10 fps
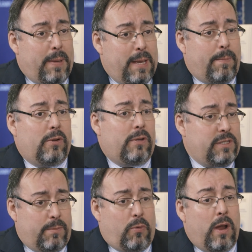People
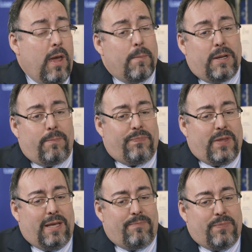is important.
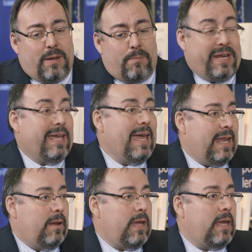But
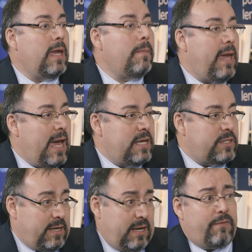again, MCAS
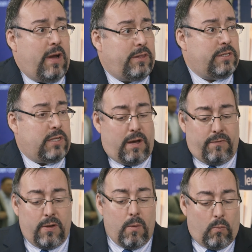identified this stuff.